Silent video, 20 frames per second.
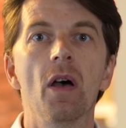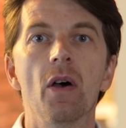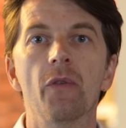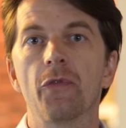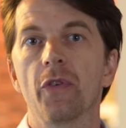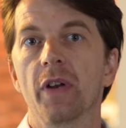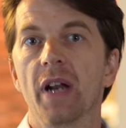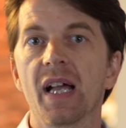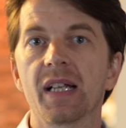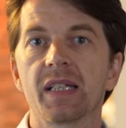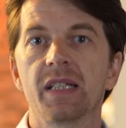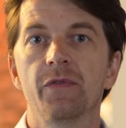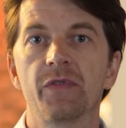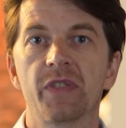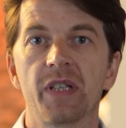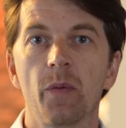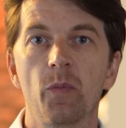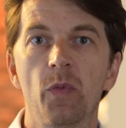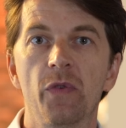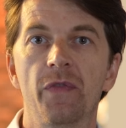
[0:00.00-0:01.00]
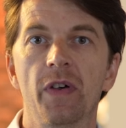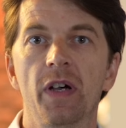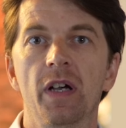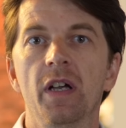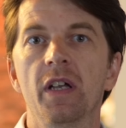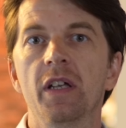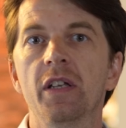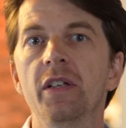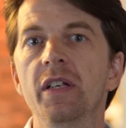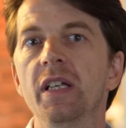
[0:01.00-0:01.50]
For an active subwoofer,
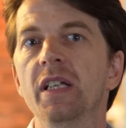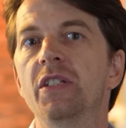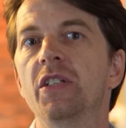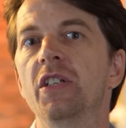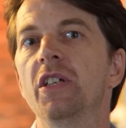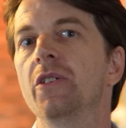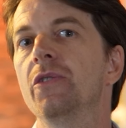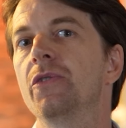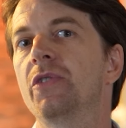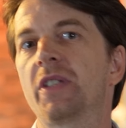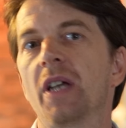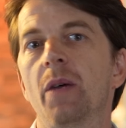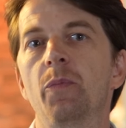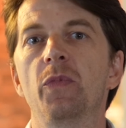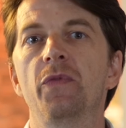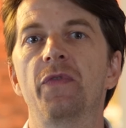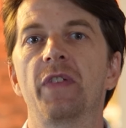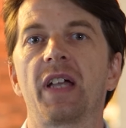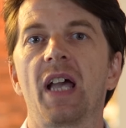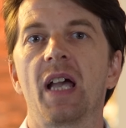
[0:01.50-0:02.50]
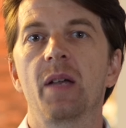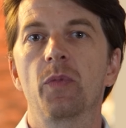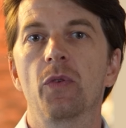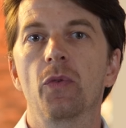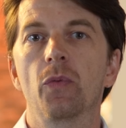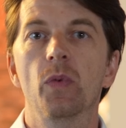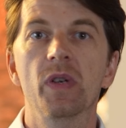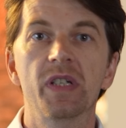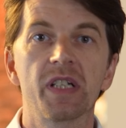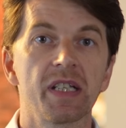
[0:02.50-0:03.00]
you need to use subwoofer
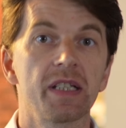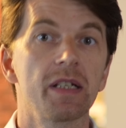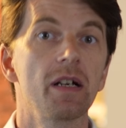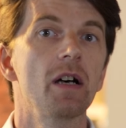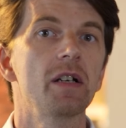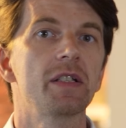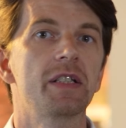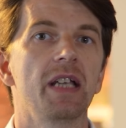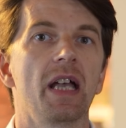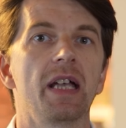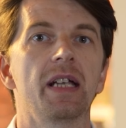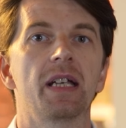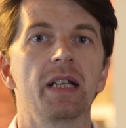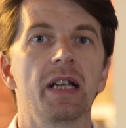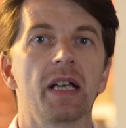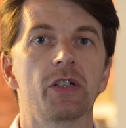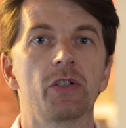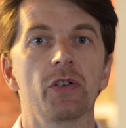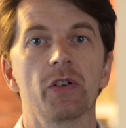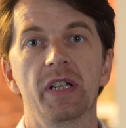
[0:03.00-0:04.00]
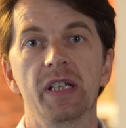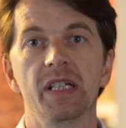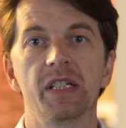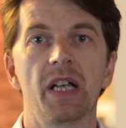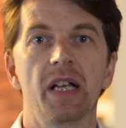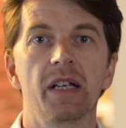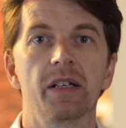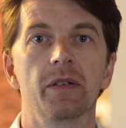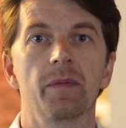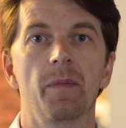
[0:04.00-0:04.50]
cable, which has an RCA connection on each
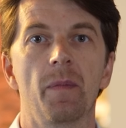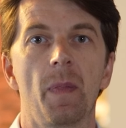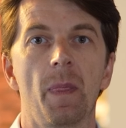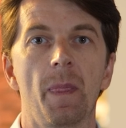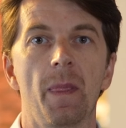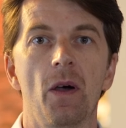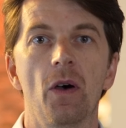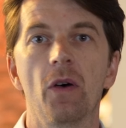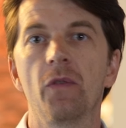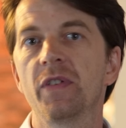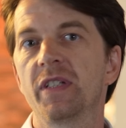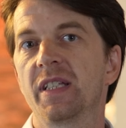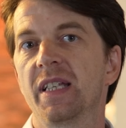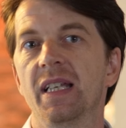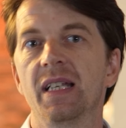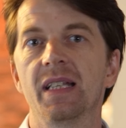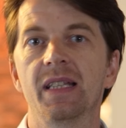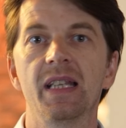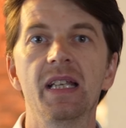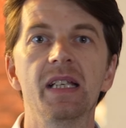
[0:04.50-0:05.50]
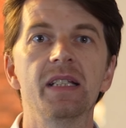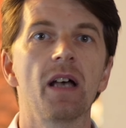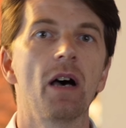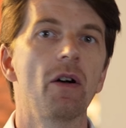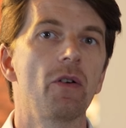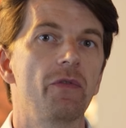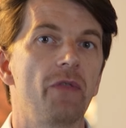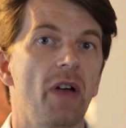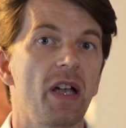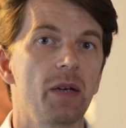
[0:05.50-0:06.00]
end. Obviously, these
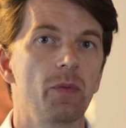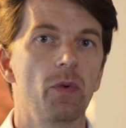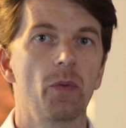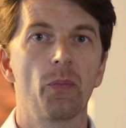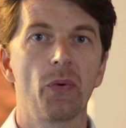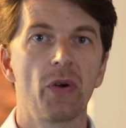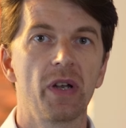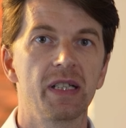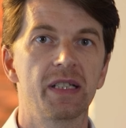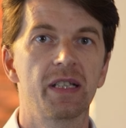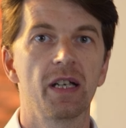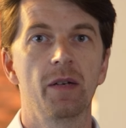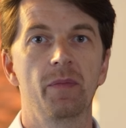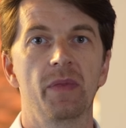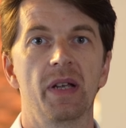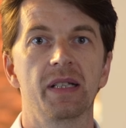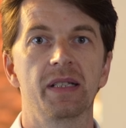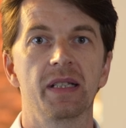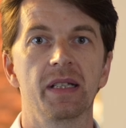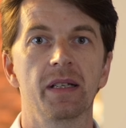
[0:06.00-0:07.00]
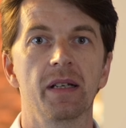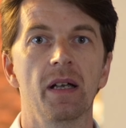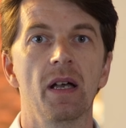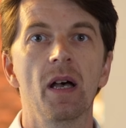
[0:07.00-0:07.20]
are available pre-terminated,